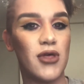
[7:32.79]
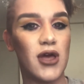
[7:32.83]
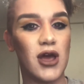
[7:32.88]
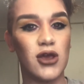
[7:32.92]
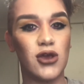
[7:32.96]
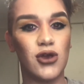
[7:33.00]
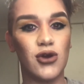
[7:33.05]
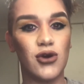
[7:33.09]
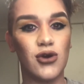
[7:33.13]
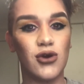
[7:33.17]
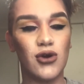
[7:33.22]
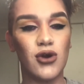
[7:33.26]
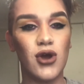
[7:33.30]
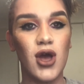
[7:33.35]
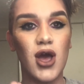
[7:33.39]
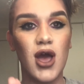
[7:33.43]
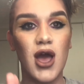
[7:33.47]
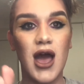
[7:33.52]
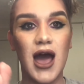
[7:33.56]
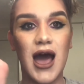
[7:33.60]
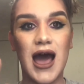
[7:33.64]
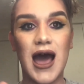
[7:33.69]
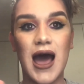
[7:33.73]
that you
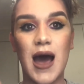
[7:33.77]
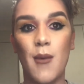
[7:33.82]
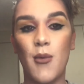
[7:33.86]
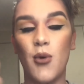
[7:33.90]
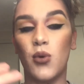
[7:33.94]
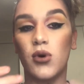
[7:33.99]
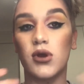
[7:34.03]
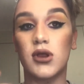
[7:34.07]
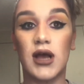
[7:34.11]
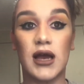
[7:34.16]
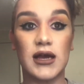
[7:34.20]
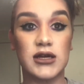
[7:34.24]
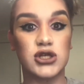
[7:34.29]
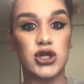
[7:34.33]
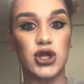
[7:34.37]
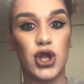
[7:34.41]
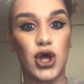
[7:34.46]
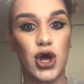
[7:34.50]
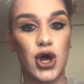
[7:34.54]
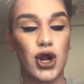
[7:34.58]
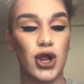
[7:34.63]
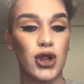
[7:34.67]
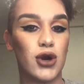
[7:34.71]
would like to
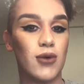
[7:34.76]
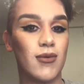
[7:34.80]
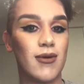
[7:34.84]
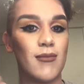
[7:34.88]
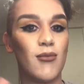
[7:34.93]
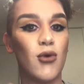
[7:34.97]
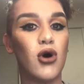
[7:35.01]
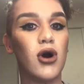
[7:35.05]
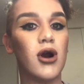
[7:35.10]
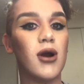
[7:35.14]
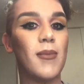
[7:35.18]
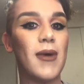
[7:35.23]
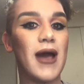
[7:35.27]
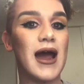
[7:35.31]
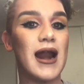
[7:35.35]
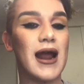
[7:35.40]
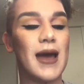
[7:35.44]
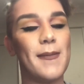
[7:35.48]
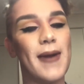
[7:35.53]
learn a little bit more about.